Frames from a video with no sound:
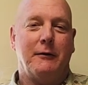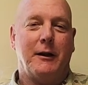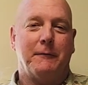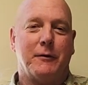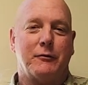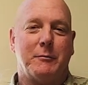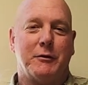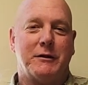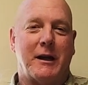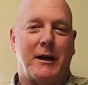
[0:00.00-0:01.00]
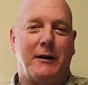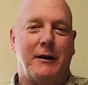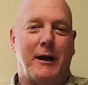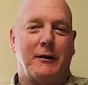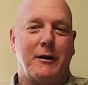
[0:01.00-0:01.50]
infantry battalion
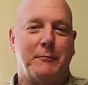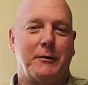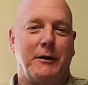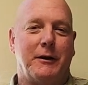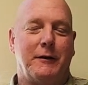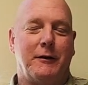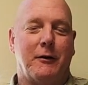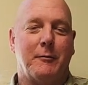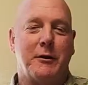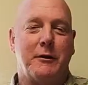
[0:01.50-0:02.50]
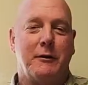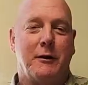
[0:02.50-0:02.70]
and company in the Army